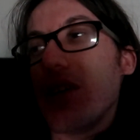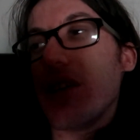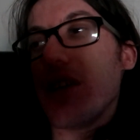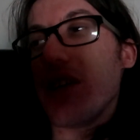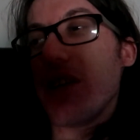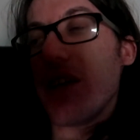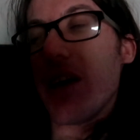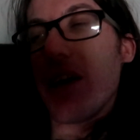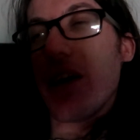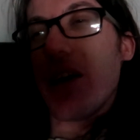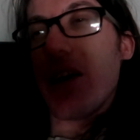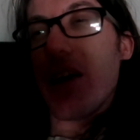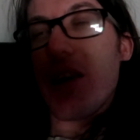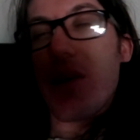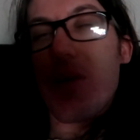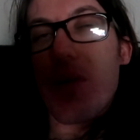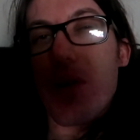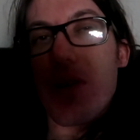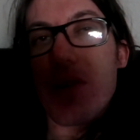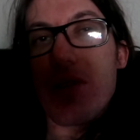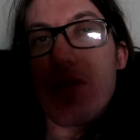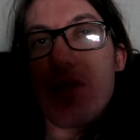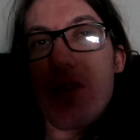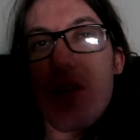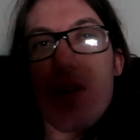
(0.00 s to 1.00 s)
yeah.
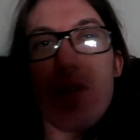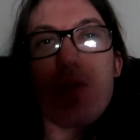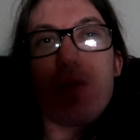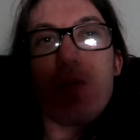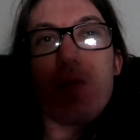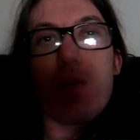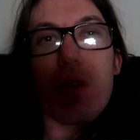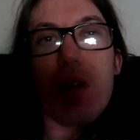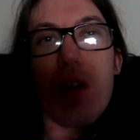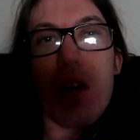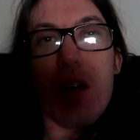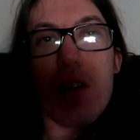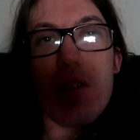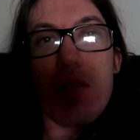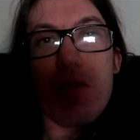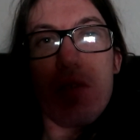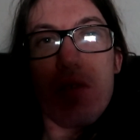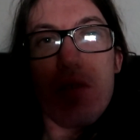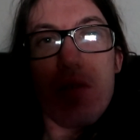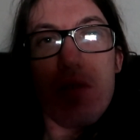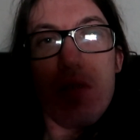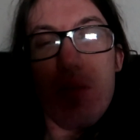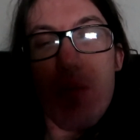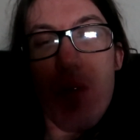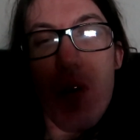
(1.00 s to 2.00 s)
Anyways, I'll see you guys
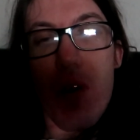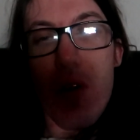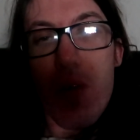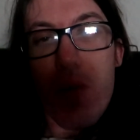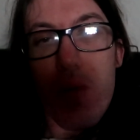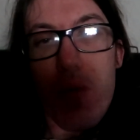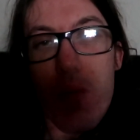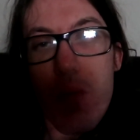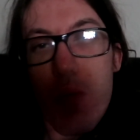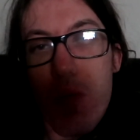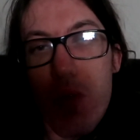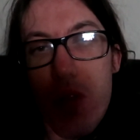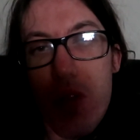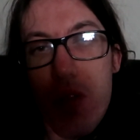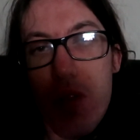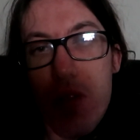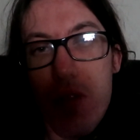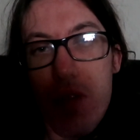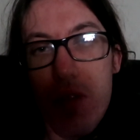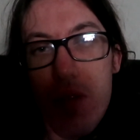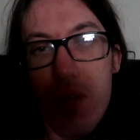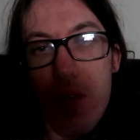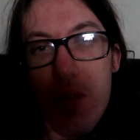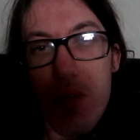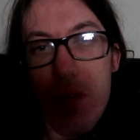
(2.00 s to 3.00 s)
tomorrow with
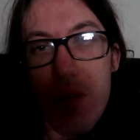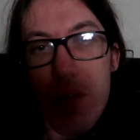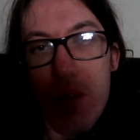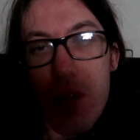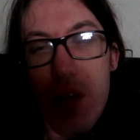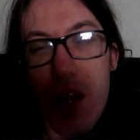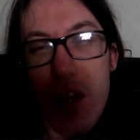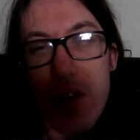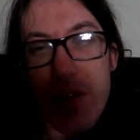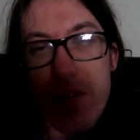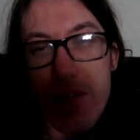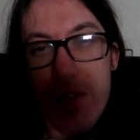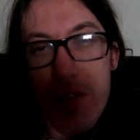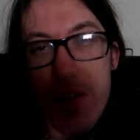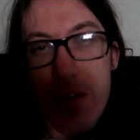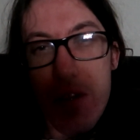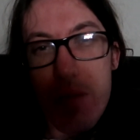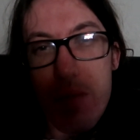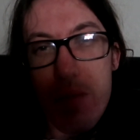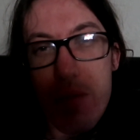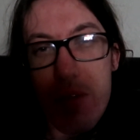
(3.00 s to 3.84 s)
Next clip.